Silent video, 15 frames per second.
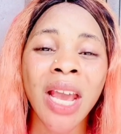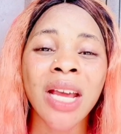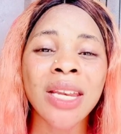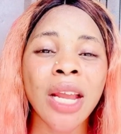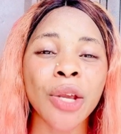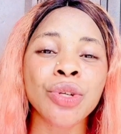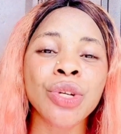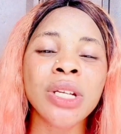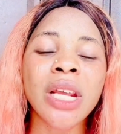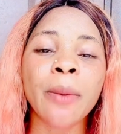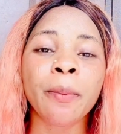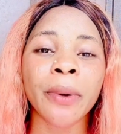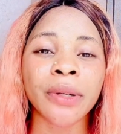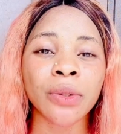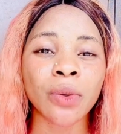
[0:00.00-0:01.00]
Now you need a
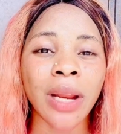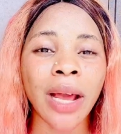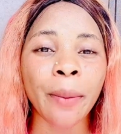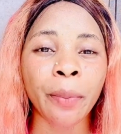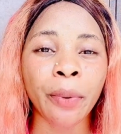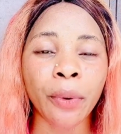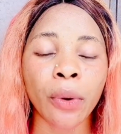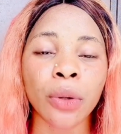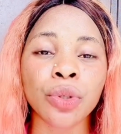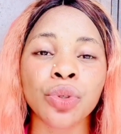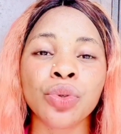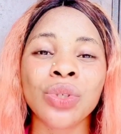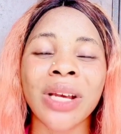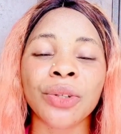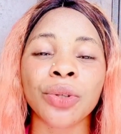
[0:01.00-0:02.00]
particular product to
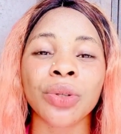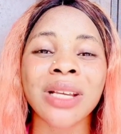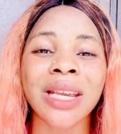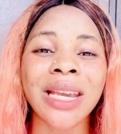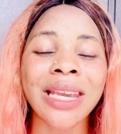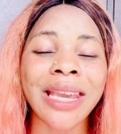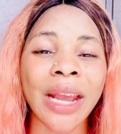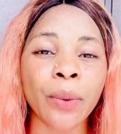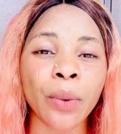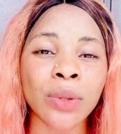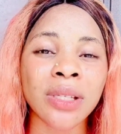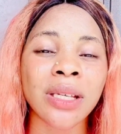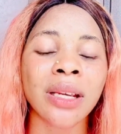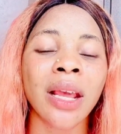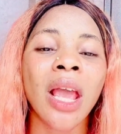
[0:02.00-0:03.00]
use as your skincare
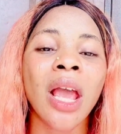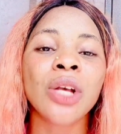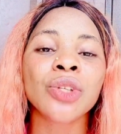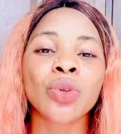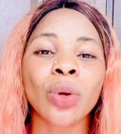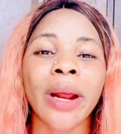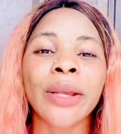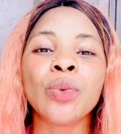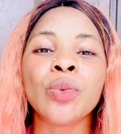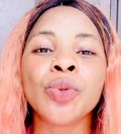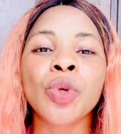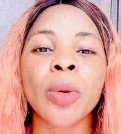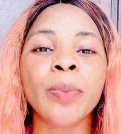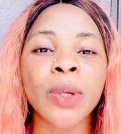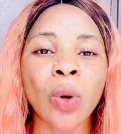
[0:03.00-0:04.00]
routine so that you will
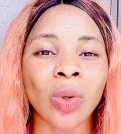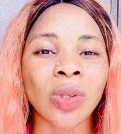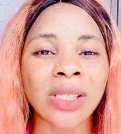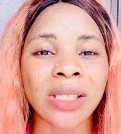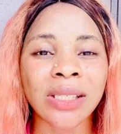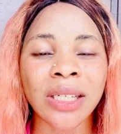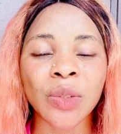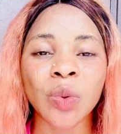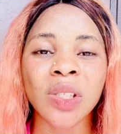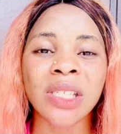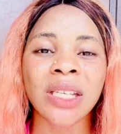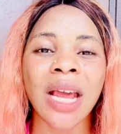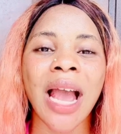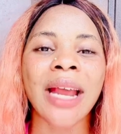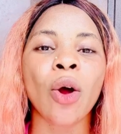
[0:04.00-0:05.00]
just be consistent with
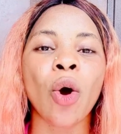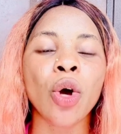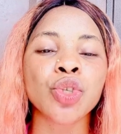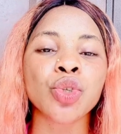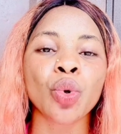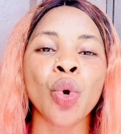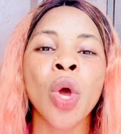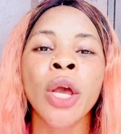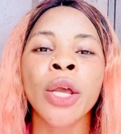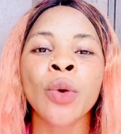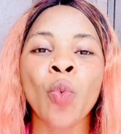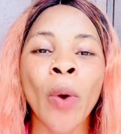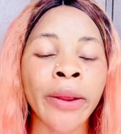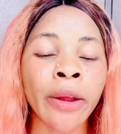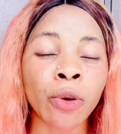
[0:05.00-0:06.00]
it. And also,
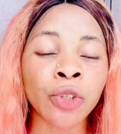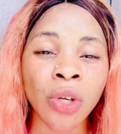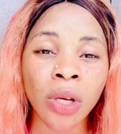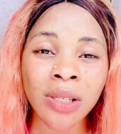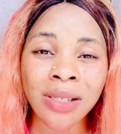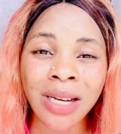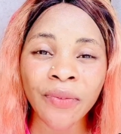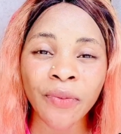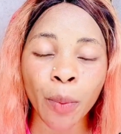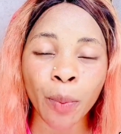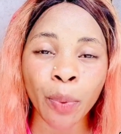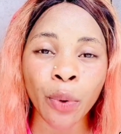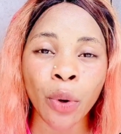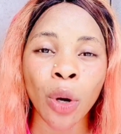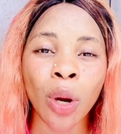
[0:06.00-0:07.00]
when you're sorting out for
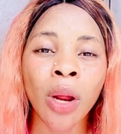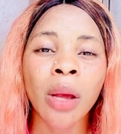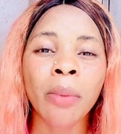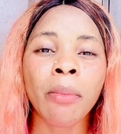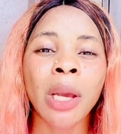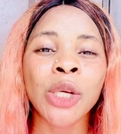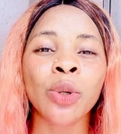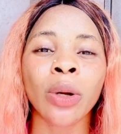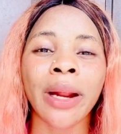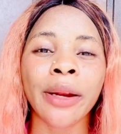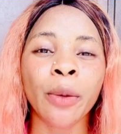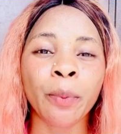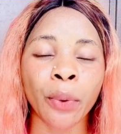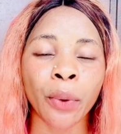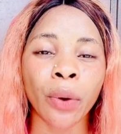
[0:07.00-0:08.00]
product, make sure that the
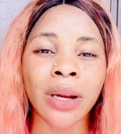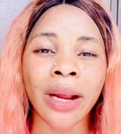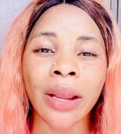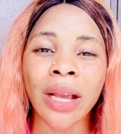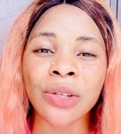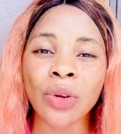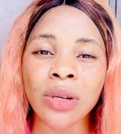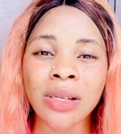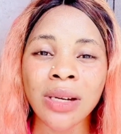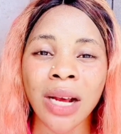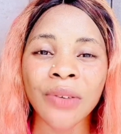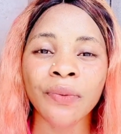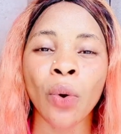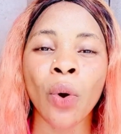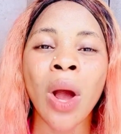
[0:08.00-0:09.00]
product that you're sorting
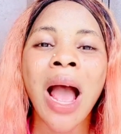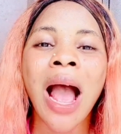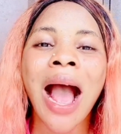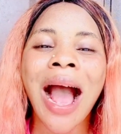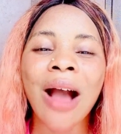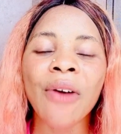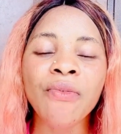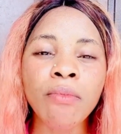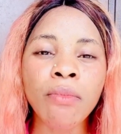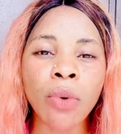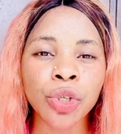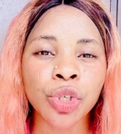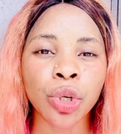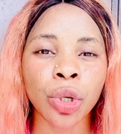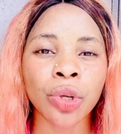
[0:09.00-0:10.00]
out for have
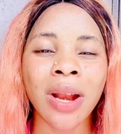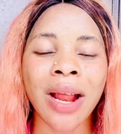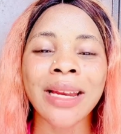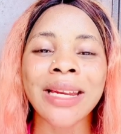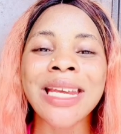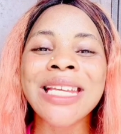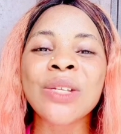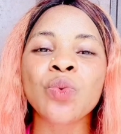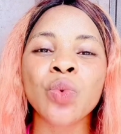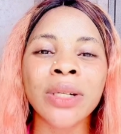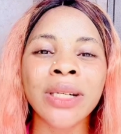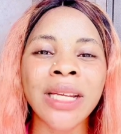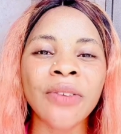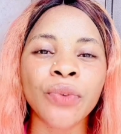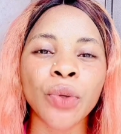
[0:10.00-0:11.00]
moisture, so that it will
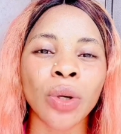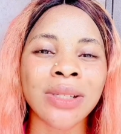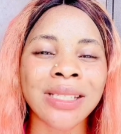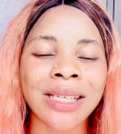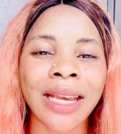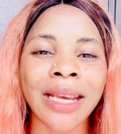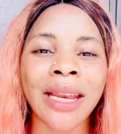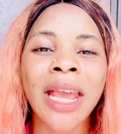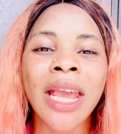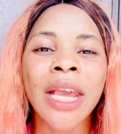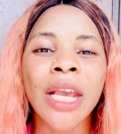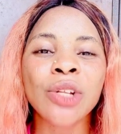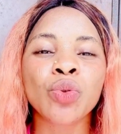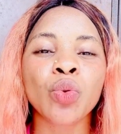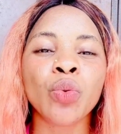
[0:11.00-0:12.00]
leave your skin,
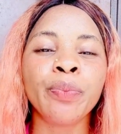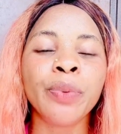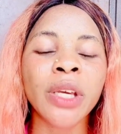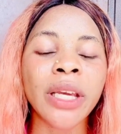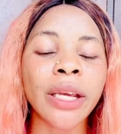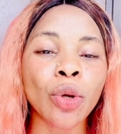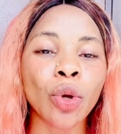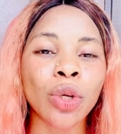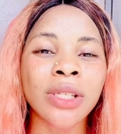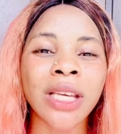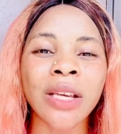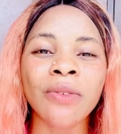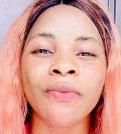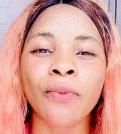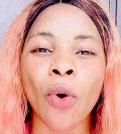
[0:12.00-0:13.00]
it will be in your
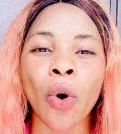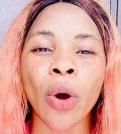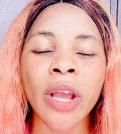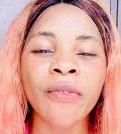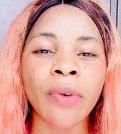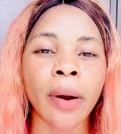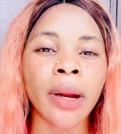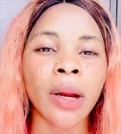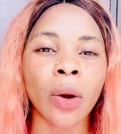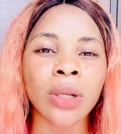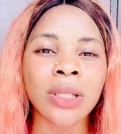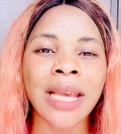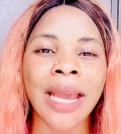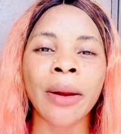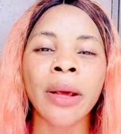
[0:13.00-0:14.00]
skin for a very long
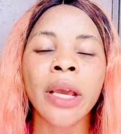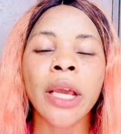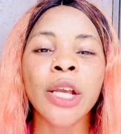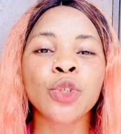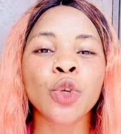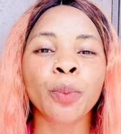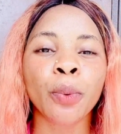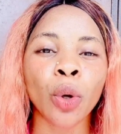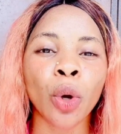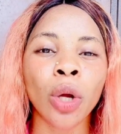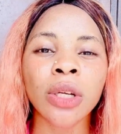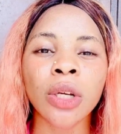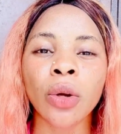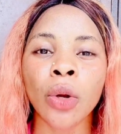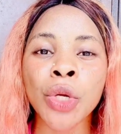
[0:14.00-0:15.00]
time, it will prolong
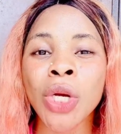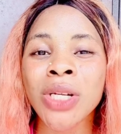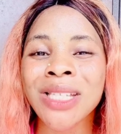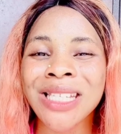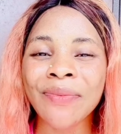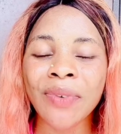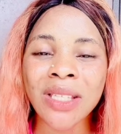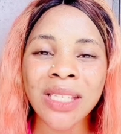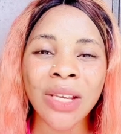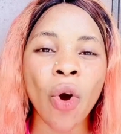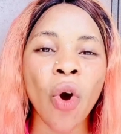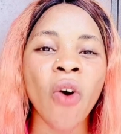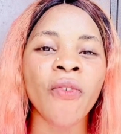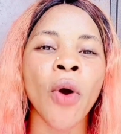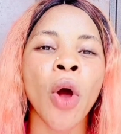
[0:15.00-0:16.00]
the longevity
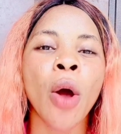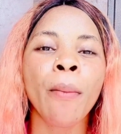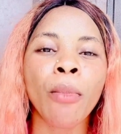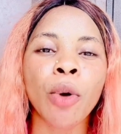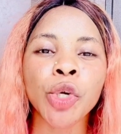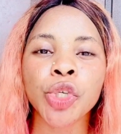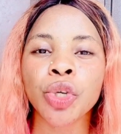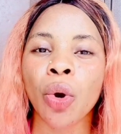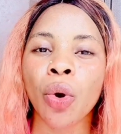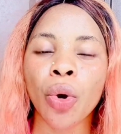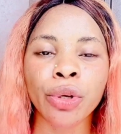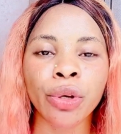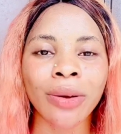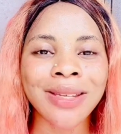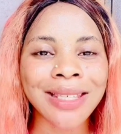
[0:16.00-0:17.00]
of moisture
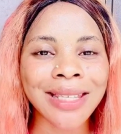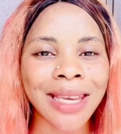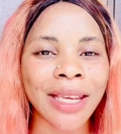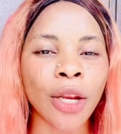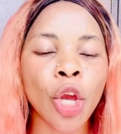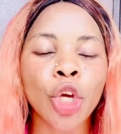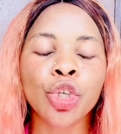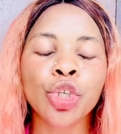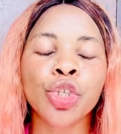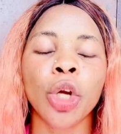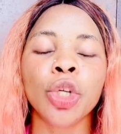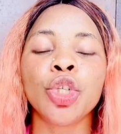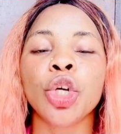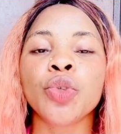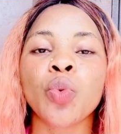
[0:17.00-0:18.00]
on your skin. You
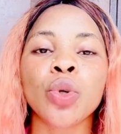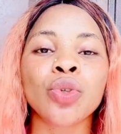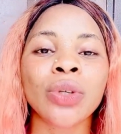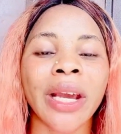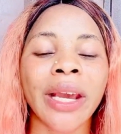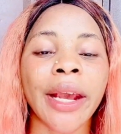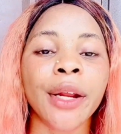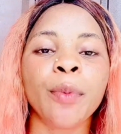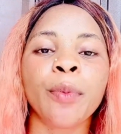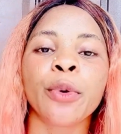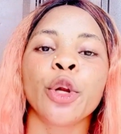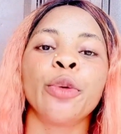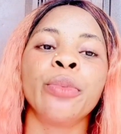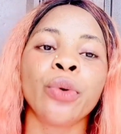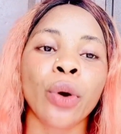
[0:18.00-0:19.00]
don't just want to get any
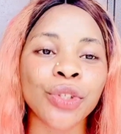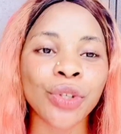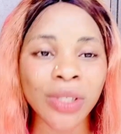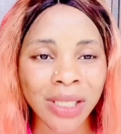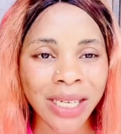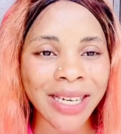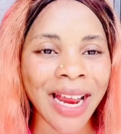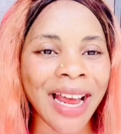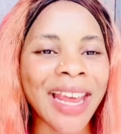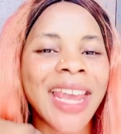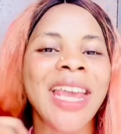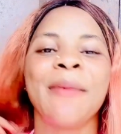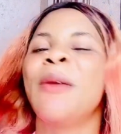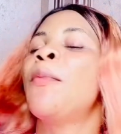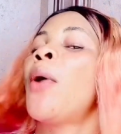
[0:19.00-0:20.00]
product because you see that
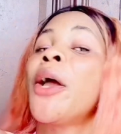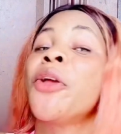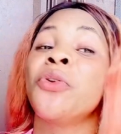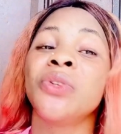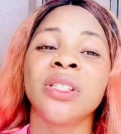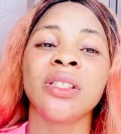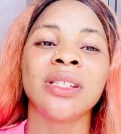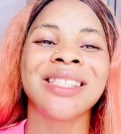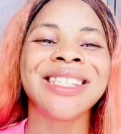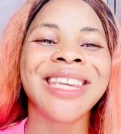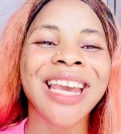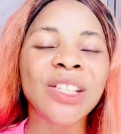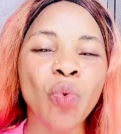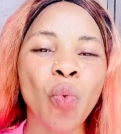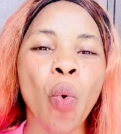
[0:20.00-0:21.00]
people are using it.
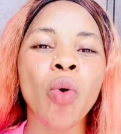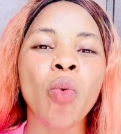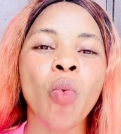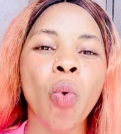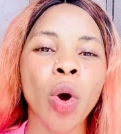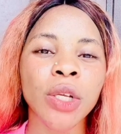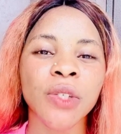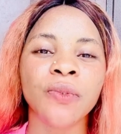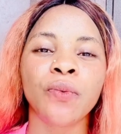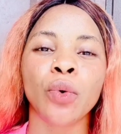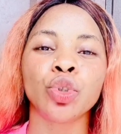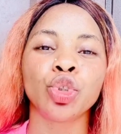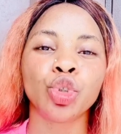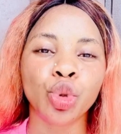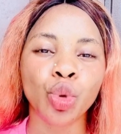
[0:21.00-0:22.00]
Get what works for
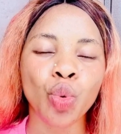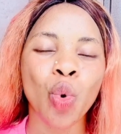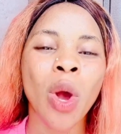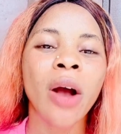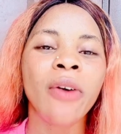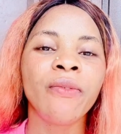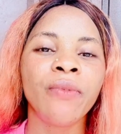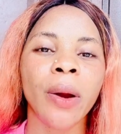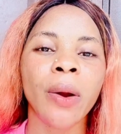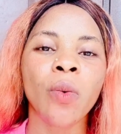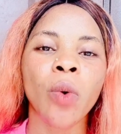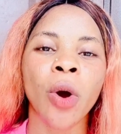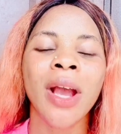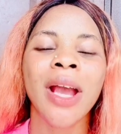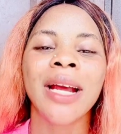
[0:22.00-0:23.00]
you very well.